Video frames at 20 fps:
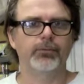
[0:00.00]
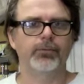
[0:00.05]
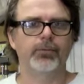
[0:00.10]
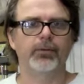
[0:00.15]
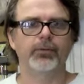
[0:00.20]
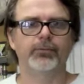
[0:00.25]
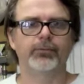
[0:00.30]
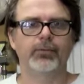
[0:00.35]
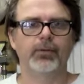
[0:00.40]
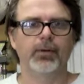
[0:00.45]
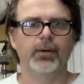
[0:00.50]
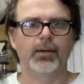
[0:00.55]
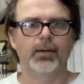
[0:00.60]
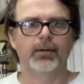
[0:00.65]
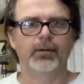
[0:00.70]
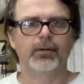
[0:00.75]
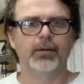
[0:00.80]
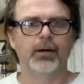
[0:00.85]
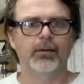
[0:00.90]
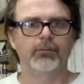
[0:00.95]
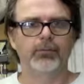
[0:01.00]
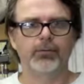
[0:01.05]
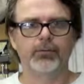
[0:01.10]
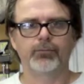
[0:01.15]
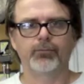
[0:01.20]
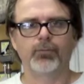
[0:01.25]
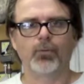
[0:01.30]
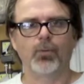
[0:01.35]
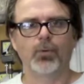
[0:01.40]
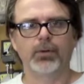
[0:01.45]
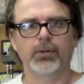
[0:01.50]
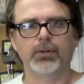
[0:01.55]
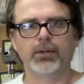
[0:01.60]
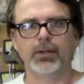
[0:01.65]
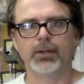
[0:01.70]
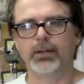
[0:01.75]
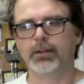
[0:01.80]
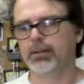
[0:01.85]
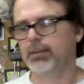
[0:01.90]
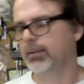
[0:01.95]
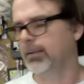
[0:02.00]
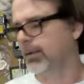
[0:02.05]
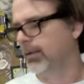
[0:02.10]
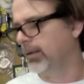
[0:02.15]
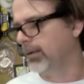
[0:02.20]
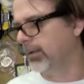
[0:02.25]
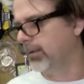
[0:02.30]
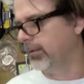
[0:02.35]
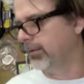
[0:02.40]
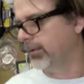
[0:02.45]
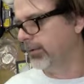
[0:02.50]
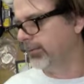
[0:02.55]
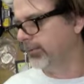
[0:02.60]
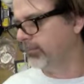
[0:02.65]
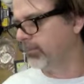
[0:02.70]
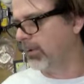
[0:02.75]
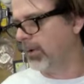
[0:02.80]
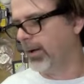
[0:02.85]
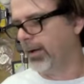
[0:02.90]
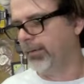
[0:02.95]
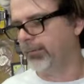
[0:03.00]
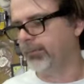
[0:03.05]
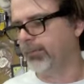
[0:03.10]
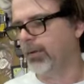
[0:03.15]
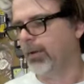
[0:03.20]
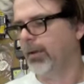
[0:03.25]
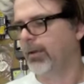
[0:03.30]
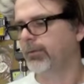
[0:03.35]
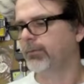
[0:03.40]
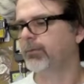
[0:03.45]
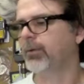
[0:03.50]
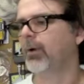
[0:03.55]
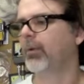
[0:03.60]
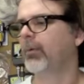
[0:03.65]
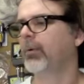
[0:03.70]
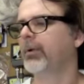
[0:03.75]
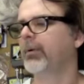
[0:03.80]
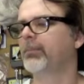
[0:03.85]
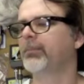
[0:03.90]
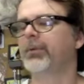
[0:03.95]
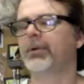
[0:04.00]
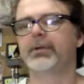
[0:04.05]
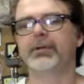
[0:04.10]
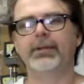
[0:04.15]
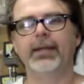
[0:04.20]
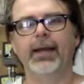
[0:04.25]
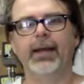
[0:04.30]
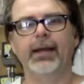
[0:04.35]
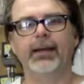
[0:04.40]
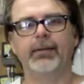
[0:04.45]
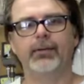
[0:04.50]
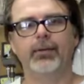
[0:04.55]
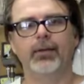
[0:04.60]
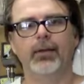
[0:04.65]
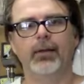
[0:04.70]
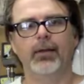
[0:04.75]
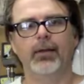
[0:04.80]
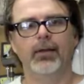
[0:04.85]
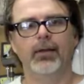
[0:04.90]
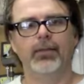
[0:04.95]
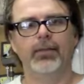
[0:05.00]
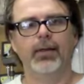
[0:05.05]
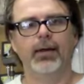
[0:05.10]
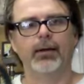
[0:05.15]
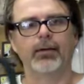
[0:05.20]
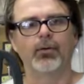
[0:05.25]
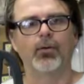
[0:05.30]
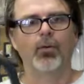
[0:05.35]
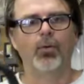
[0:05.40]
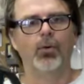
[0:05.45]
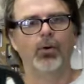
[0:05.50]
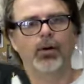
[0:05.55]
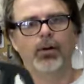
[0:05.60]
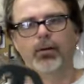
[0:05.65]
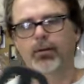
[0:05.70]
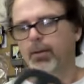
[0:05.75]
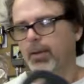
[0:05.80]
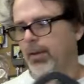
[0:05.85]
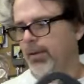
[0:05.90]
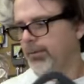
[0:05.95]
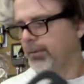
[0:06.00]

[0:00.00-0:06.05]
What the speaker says: This covers $14 list price, so it'll protect that coil.